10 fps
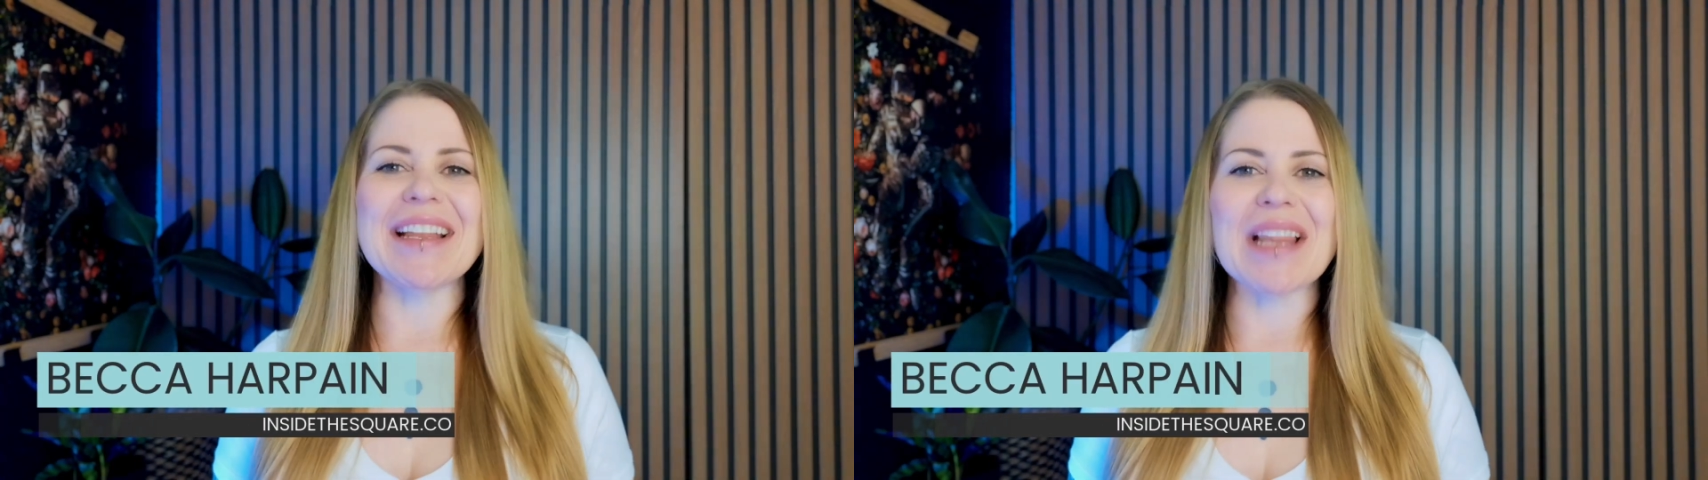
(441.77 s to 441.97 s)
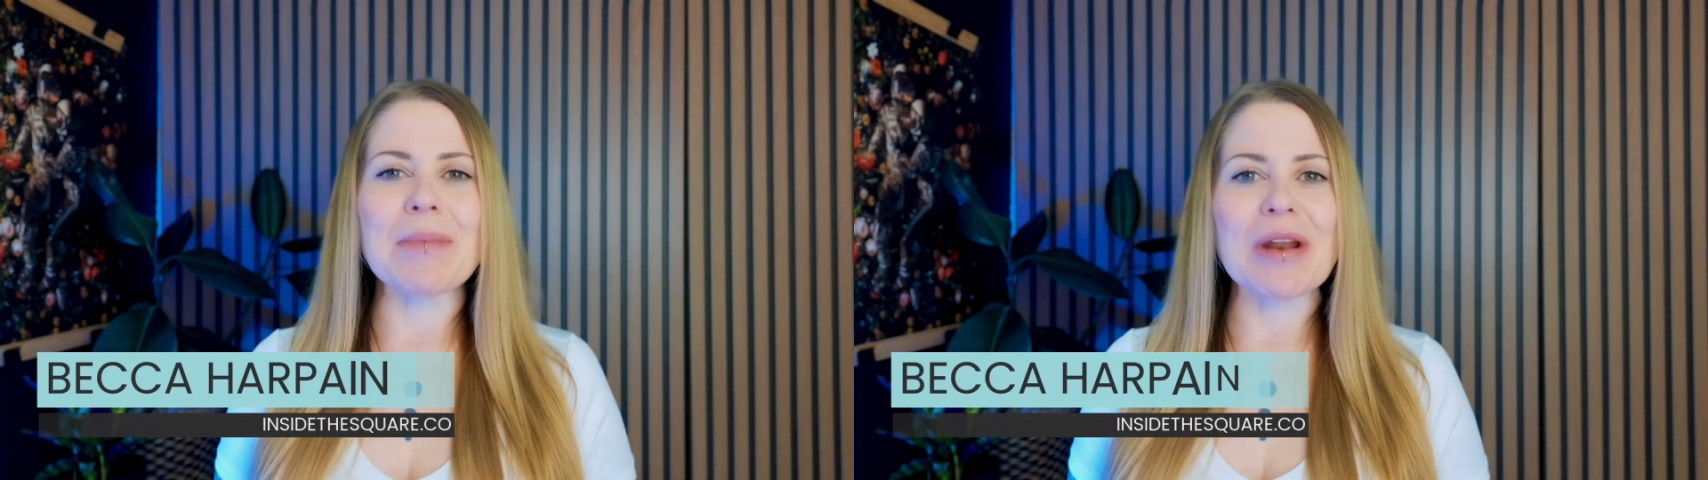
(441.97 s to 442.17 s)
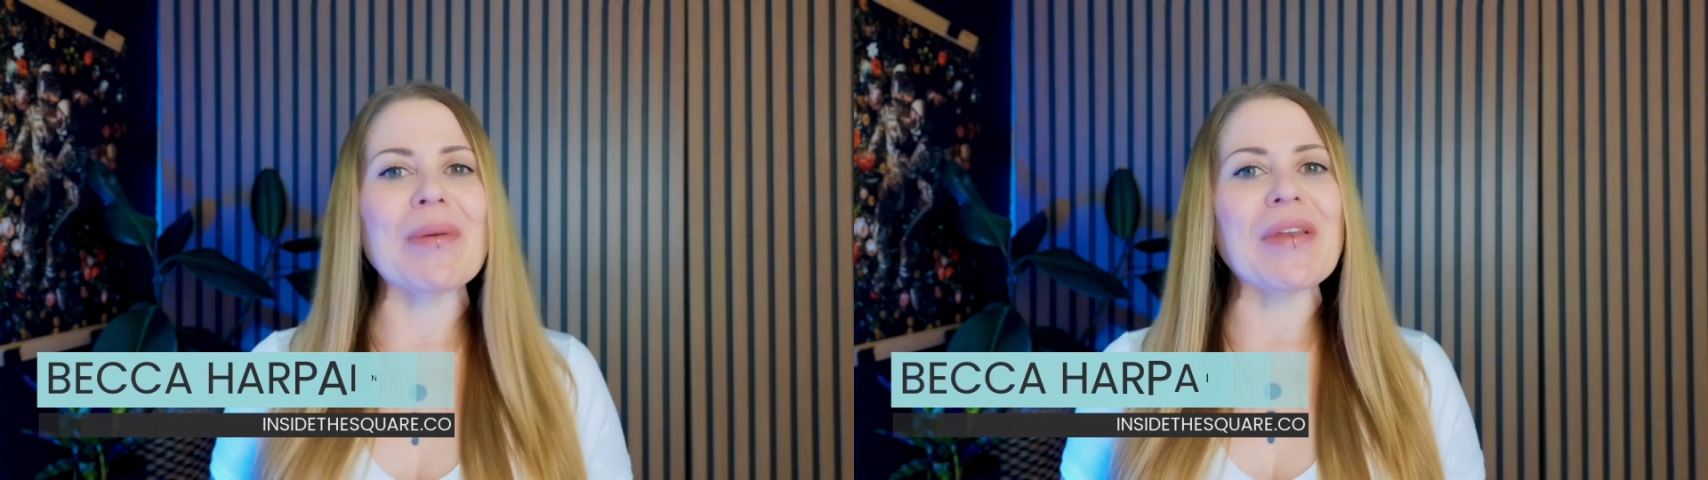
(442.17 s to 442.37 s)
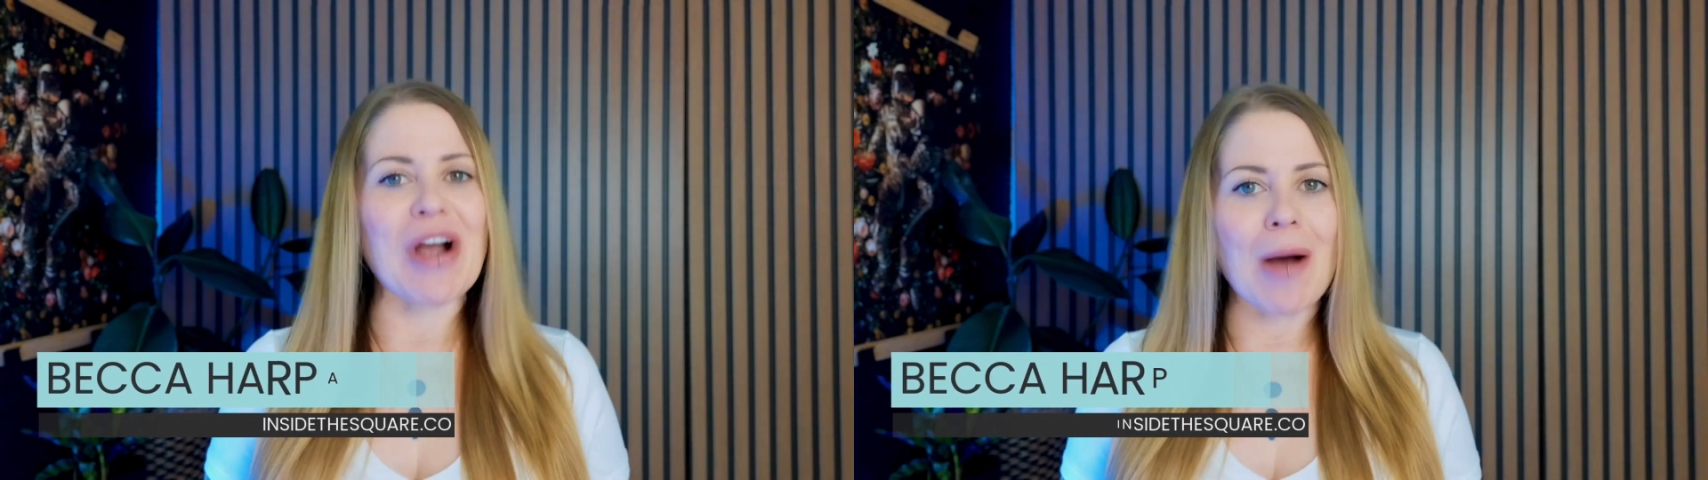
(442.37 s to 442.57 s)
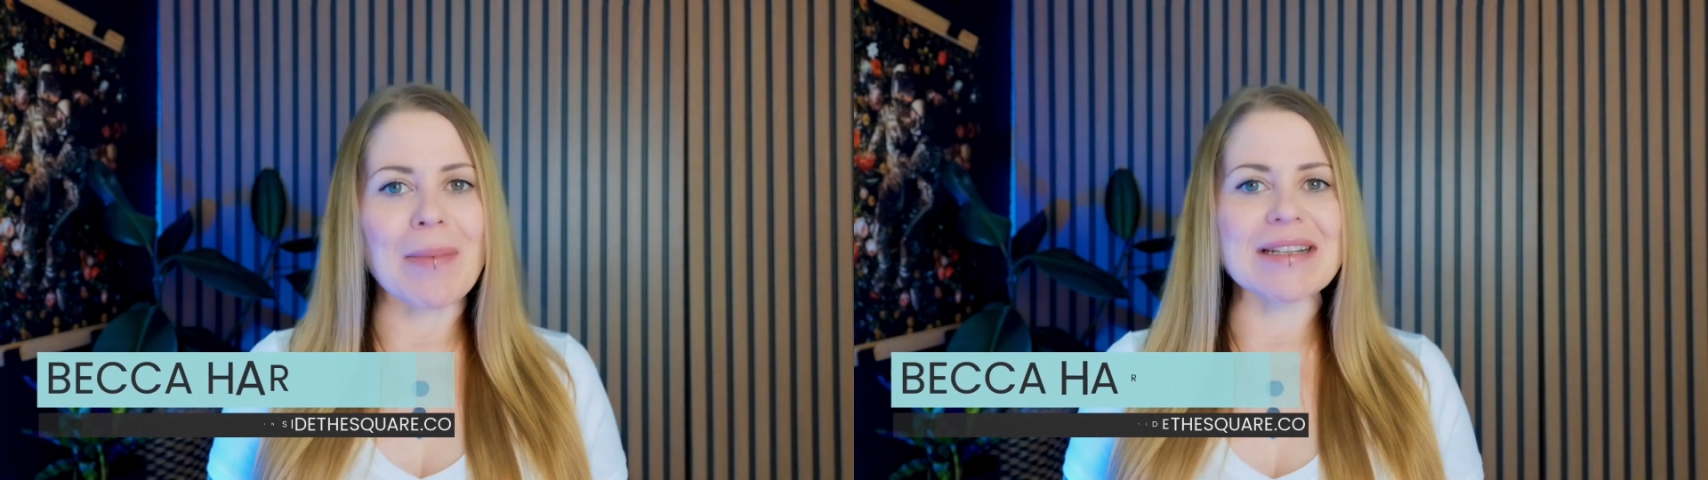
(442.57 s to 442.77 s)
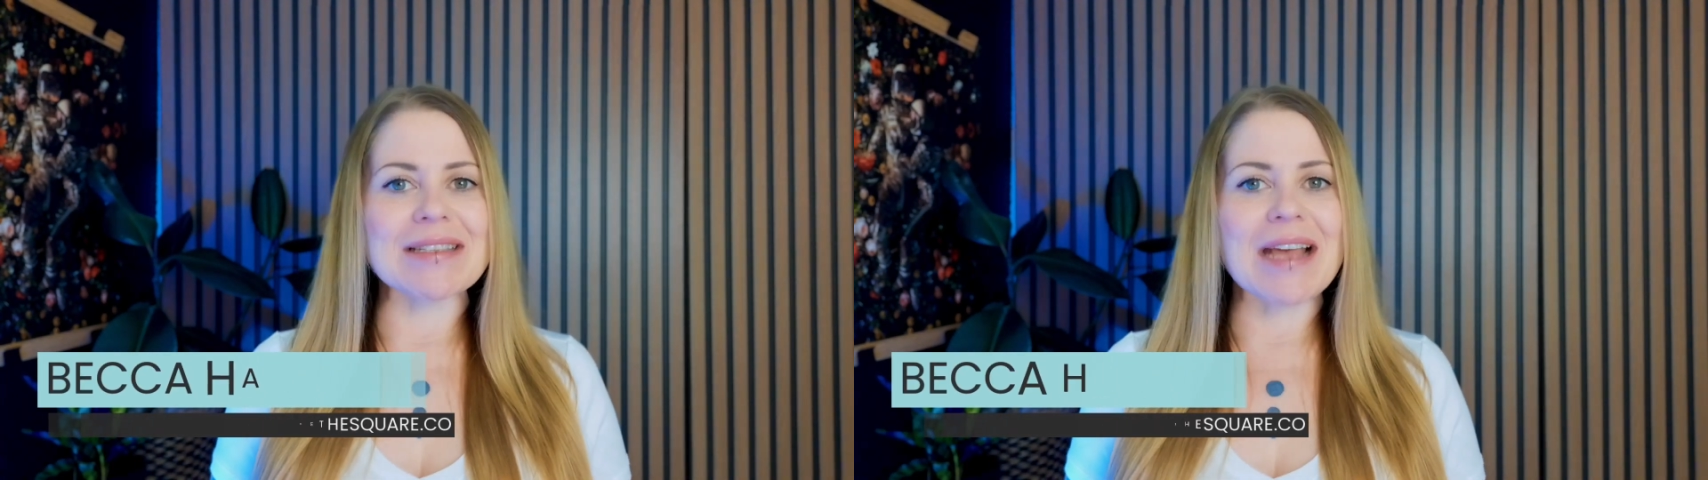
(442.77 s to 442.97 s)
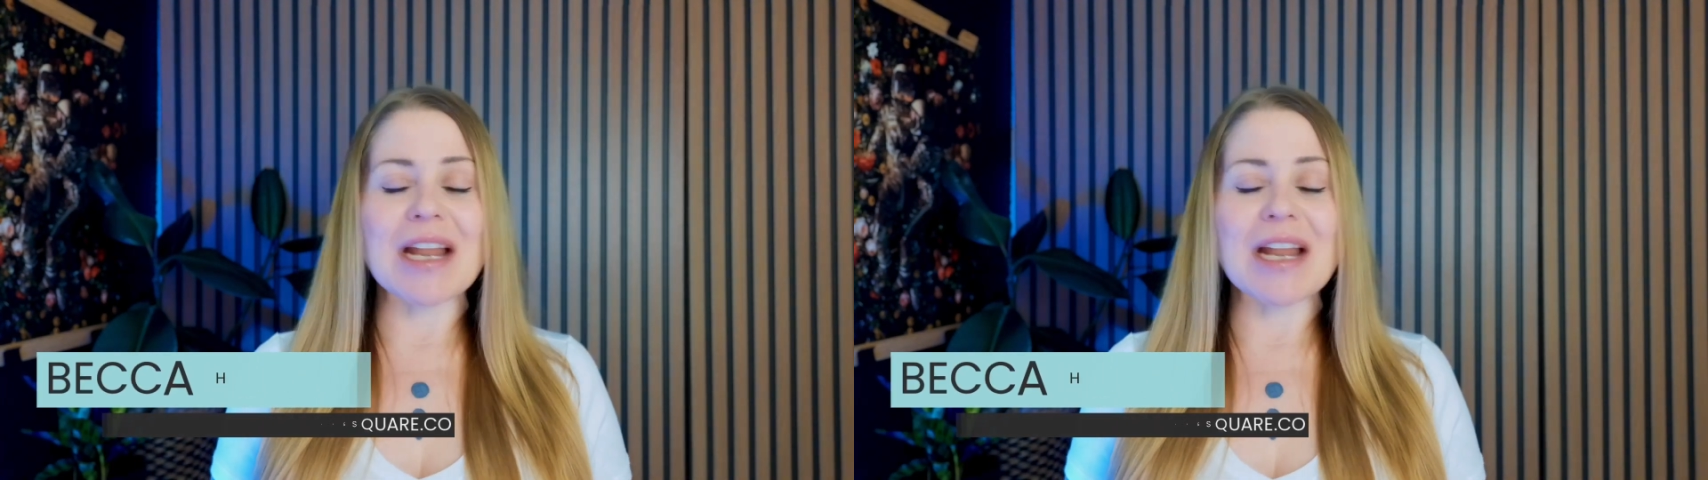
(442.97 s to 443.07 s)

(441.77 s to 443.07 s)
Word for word: and let me know in the comments.